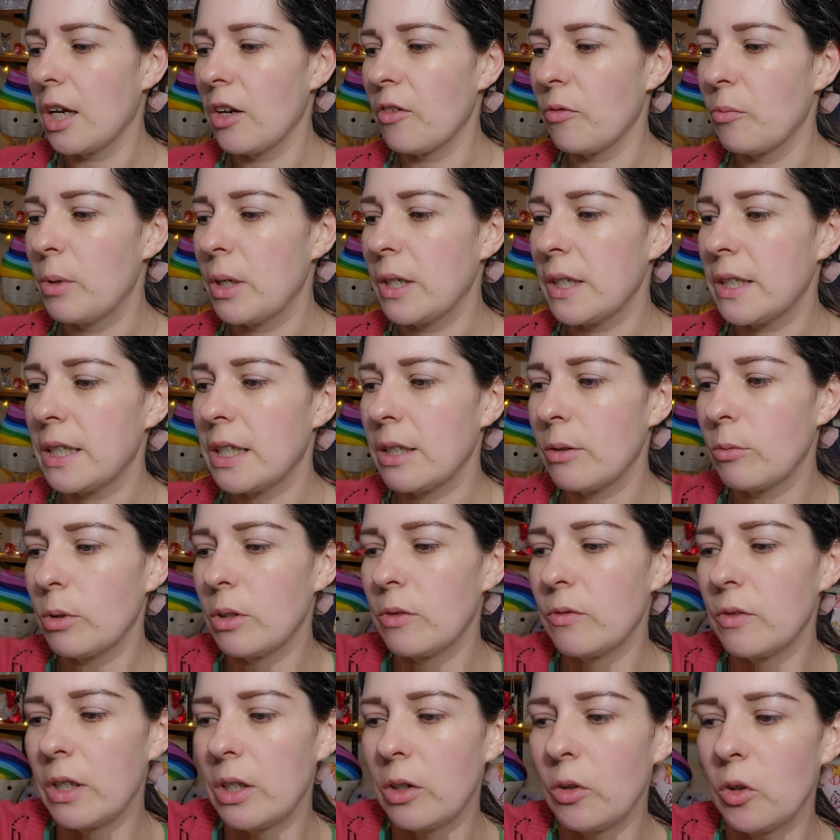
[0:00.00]
I've mixed it
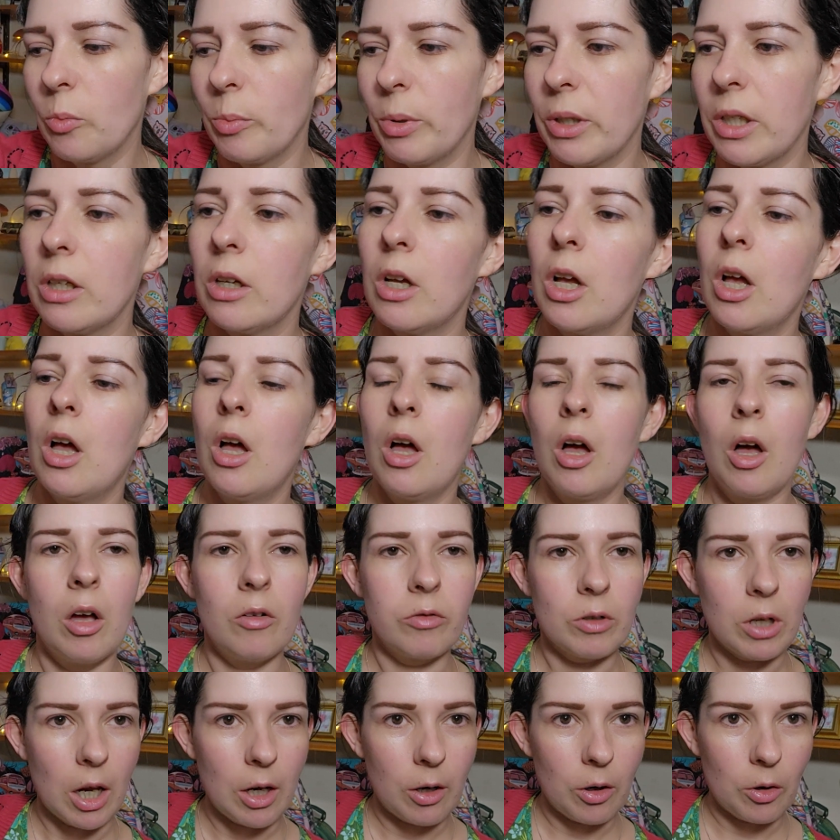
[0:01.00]
with a little bit
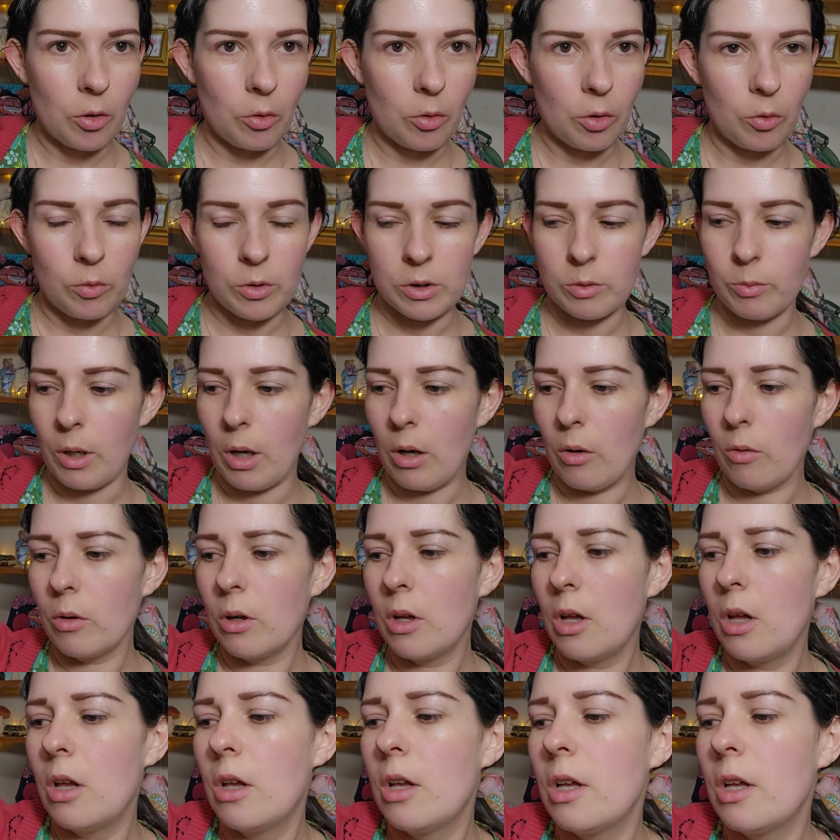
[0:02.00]
of coconut oil as well.